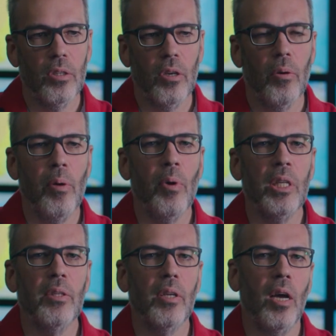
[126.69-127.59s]
So we
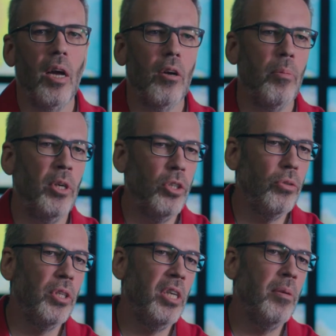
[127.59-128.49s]
want a commercial
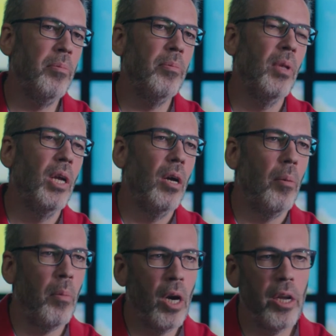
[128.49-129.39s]
team,
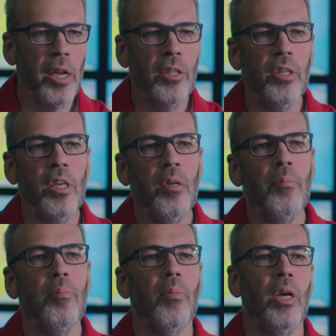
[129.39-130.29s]
marketing
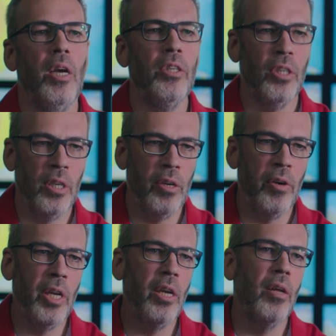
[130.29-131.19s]
team,
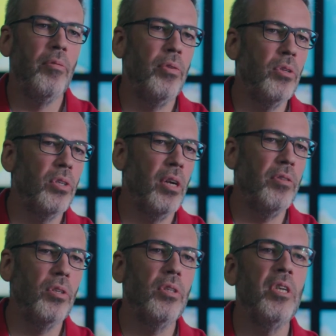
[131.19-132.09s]
engineering and field
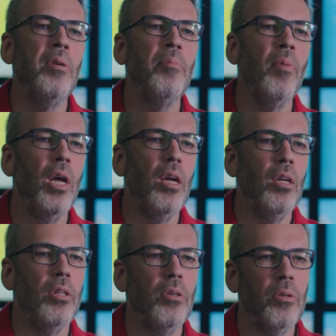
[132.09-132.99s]
services team
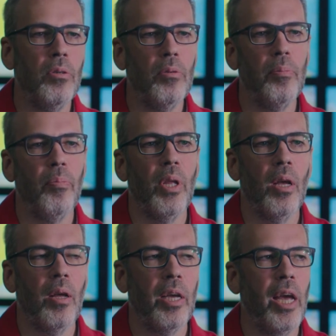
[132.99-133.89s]
to
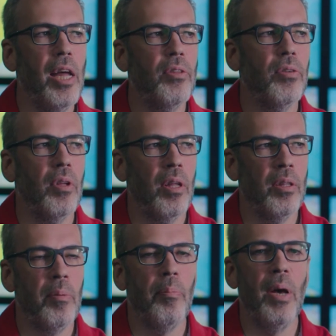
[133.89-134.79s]
get
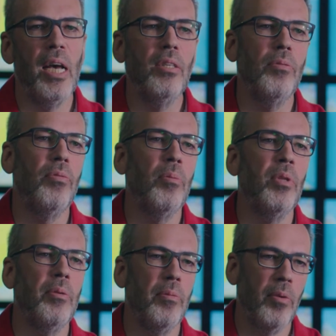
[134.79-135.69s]
the best from
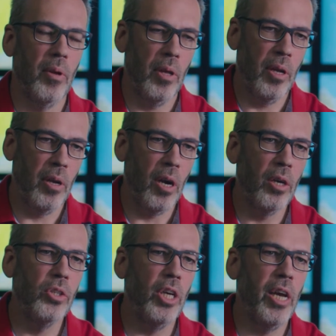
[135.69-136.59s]
the uh,
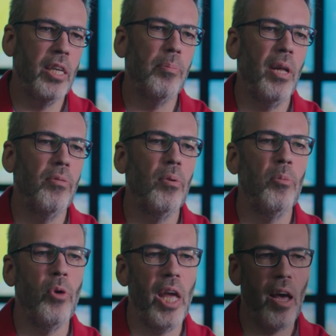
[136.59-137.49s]
ArcGIS
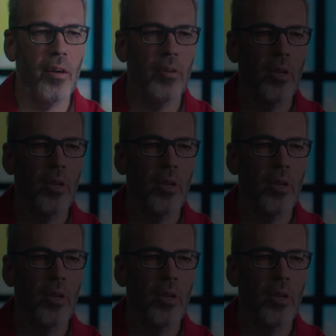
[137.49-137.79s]
platform we have.